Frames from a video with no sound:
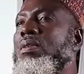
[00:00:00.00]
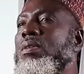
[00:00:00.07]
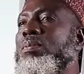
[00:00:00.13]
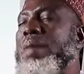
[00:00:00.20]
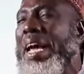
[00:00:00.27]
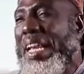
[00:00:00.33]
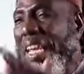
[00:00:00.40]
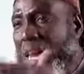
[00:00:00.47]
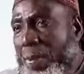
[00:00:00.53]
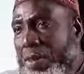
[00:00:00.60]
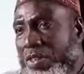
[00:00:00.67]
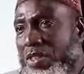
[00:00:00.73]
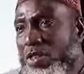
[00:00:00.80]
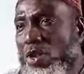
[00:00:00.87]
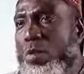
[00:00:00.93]
by
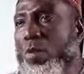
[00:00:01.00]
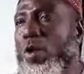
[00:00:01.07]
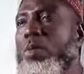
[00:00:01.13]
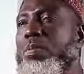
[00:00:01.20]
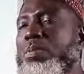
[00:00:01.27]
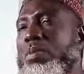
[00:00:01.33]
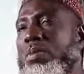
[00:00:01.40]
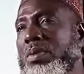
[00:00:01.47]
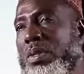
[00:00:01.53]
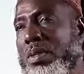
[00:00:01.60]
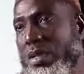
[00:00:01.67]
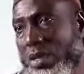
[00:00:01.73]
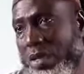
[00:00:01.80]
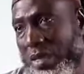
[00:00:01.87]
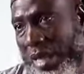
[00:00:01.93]
limiting the number of
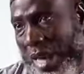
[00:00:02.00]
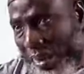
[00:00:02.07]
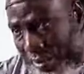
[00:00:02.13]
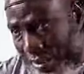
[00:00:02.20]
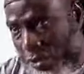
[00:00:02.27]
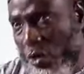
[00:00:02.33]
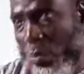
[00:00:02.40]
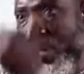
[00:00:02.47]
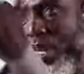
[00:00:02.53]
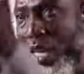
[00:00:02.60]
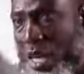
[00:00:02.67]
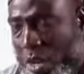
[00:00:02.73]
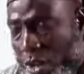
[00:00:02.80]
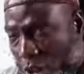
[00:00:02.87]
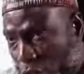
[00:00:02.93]
licenses to
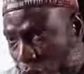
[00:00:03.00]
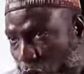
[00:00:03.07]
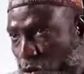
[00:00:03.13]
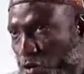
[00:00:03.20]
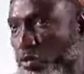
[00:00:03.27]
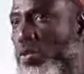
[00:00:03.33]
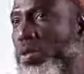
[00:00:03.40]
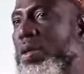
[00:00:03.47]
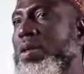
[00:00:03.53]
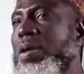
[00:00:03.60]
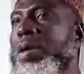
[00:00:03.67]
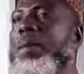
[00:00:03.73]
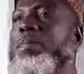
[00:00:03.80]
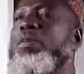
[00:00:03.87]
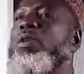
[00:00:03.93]
be issued to
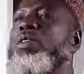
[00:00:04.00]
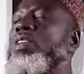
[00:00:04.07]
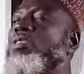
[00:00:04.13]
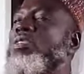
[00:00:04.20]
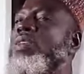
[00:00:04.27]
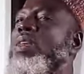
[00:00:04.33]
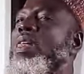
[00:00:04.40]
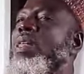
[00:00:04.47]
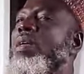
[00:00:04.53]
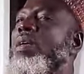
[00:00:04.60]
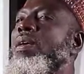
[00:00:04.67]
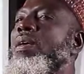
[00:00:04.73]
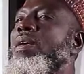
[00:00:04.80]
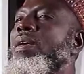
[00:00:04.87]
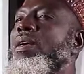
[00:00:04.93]
importers.
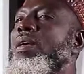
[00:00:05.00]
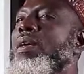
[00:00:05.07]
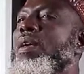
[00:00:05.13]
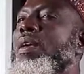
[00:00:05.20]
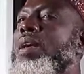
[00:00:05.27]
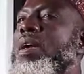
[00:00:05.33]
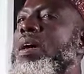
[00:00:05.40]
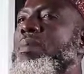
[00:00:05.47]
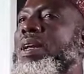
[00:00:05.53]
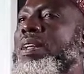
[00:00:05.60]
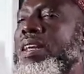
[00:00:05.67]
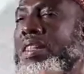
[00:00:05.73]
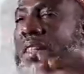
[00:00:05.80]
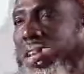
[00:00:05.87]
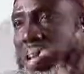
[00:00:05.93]
By the time they